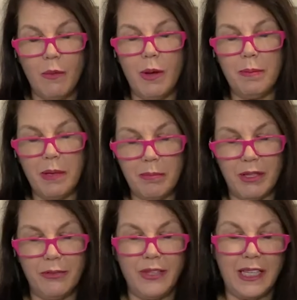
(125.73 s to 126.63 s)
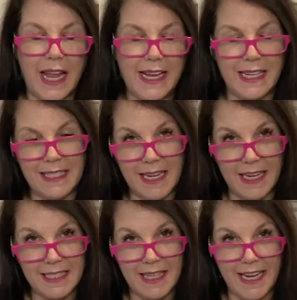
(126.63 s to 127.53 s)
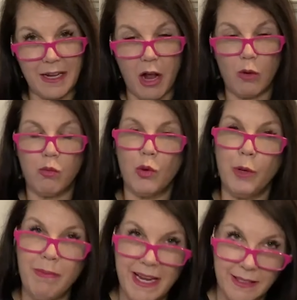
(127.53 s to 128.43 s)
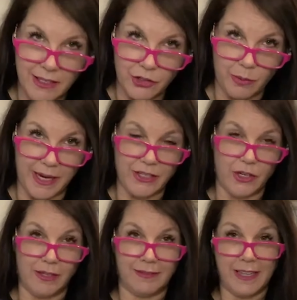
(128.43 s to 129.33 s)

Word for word: what people feel like is that it's like a roommate situation.